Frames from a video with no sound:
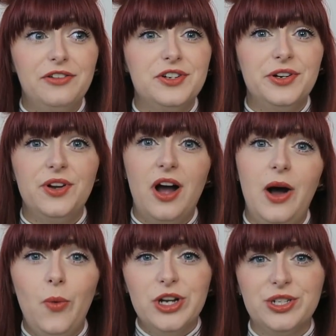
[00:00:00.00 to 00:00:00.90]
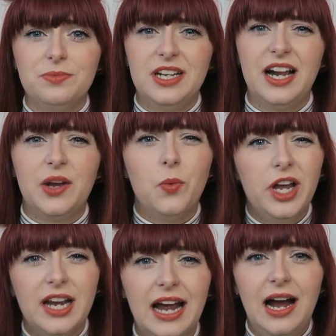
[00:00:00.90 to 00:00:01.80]
often or not I'll watch something I can
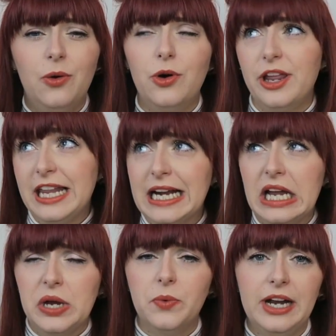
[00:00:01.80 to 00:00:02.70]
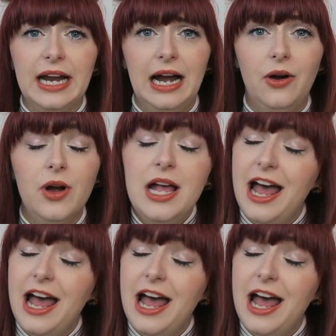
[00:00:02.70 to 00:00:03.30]
work it out, or I think I can work it out,